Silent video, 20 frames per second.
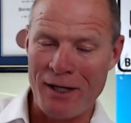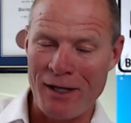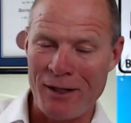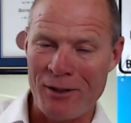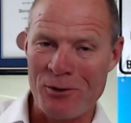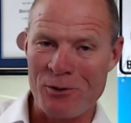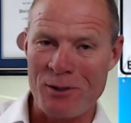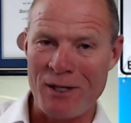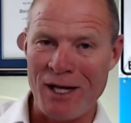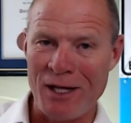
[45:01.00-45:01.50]

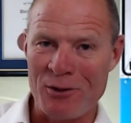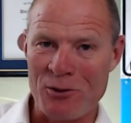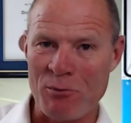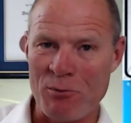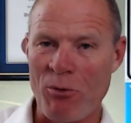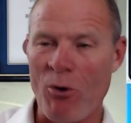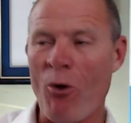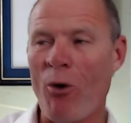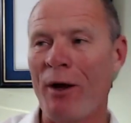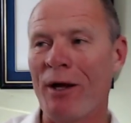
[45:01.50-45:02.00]
understand your
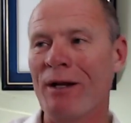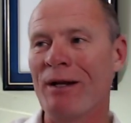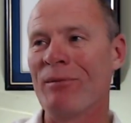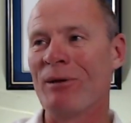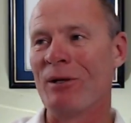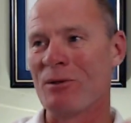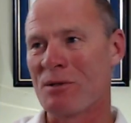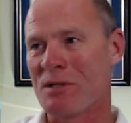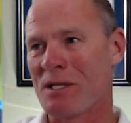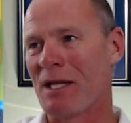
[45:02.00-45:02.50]
point
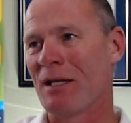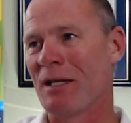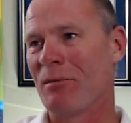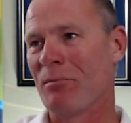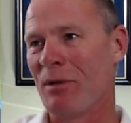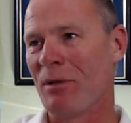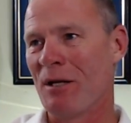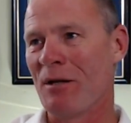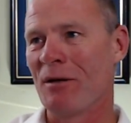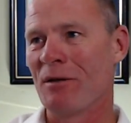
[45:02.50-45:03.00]
about selling
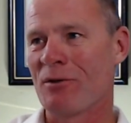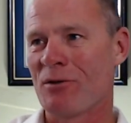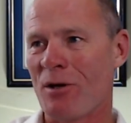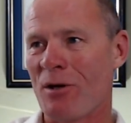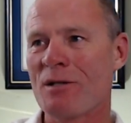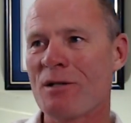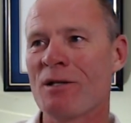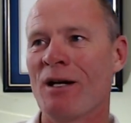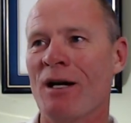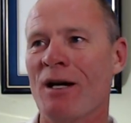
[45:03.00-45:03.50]
beer at
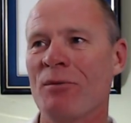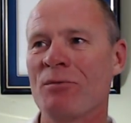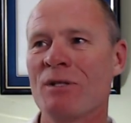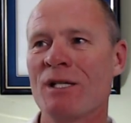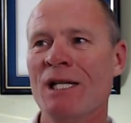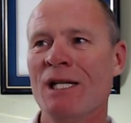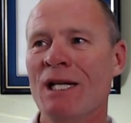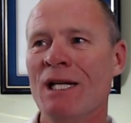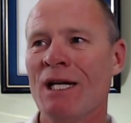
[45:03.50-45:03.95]
truck stops,